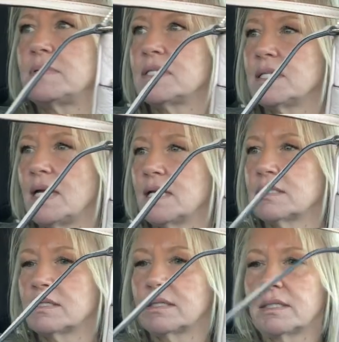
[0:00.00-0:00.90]
is in
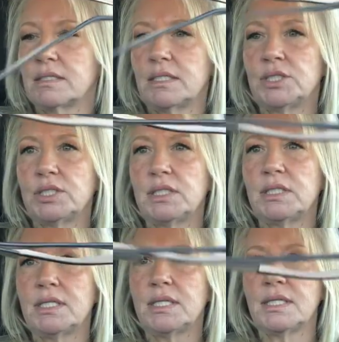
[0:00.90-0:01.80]
excellent
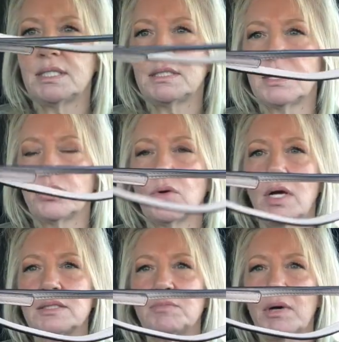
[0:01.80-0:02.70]
condition. It is a
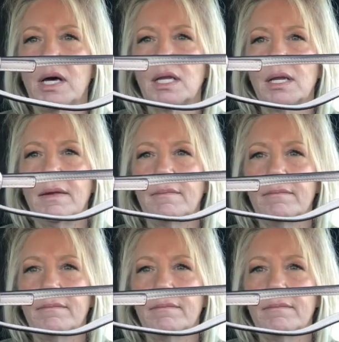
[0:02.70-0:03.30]
crossbody.